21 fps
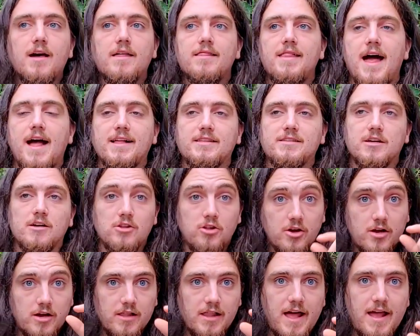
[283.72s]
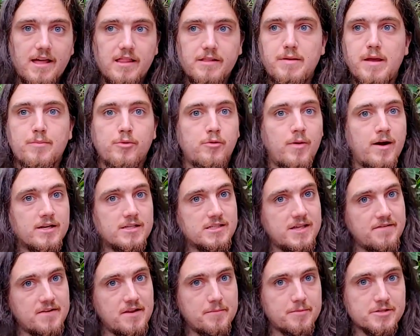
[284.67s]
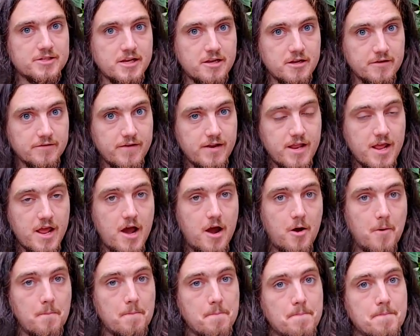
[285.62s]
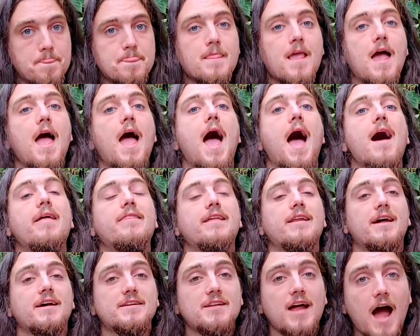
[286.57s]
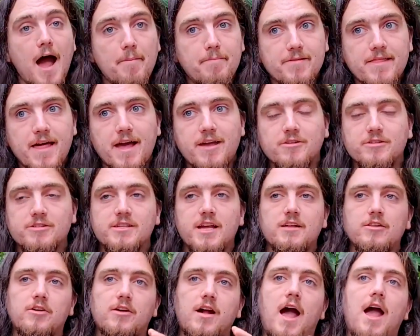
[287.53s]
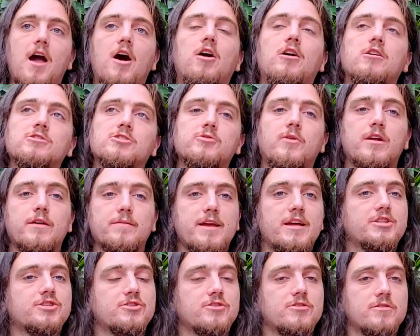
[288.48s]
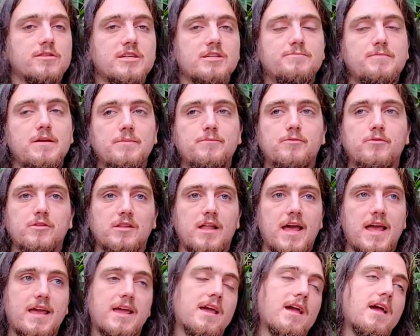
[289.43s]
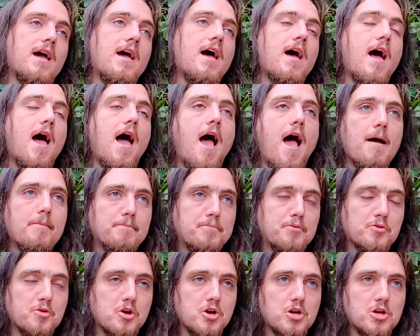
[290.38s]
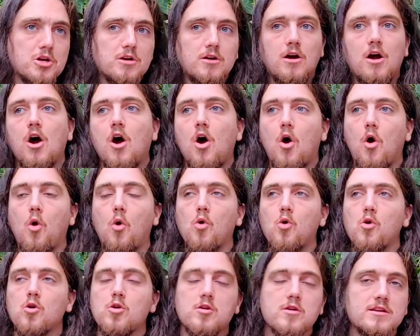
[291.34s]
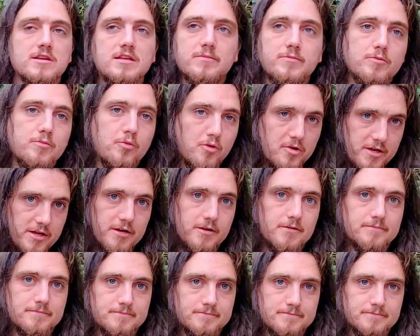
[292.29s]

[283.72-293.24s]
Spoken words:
that's a lookalike of the people who watch 70% of your video, and then on top of that you'll say, look, I also want to make sure these people like Emperor or Dimmu Borgir.